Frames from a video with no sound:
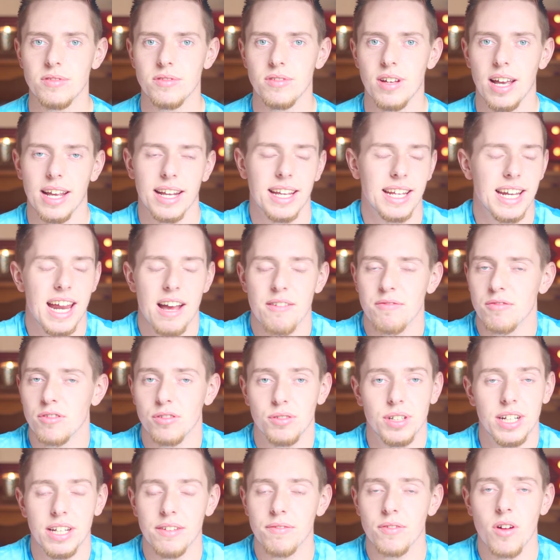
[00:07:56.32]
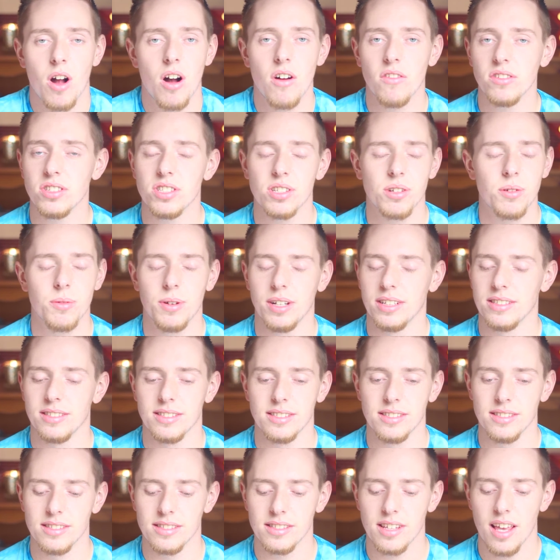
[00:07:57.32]
it can have grave
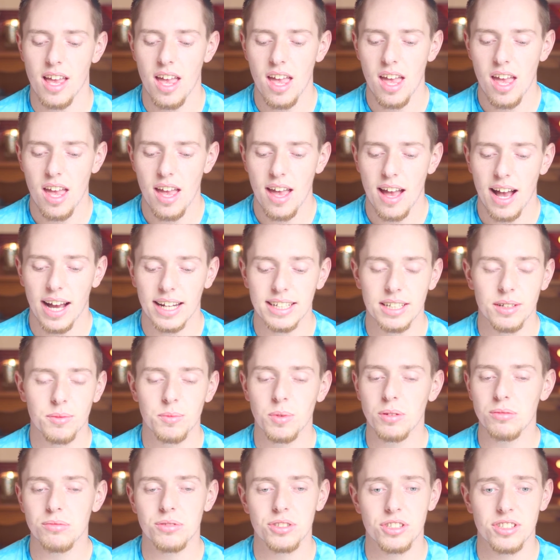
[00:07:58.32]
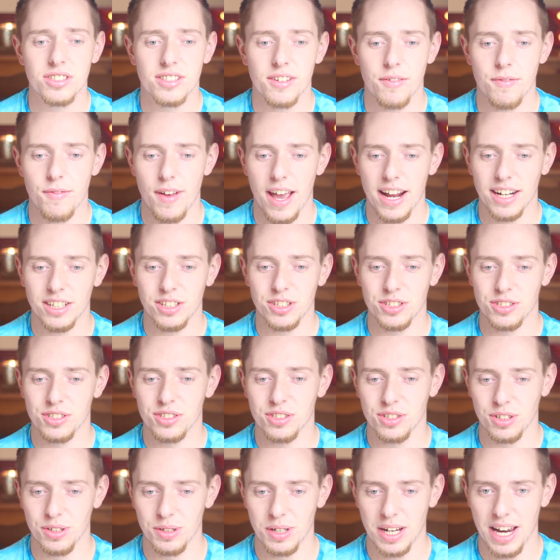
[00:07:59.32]
consequences, and it won't just affect your
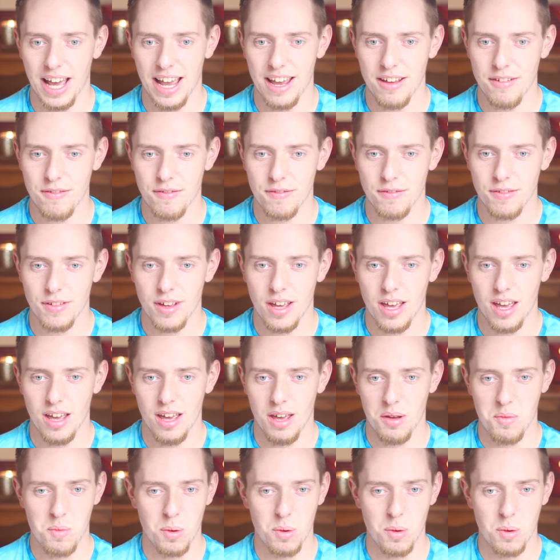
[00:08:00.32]
school life. It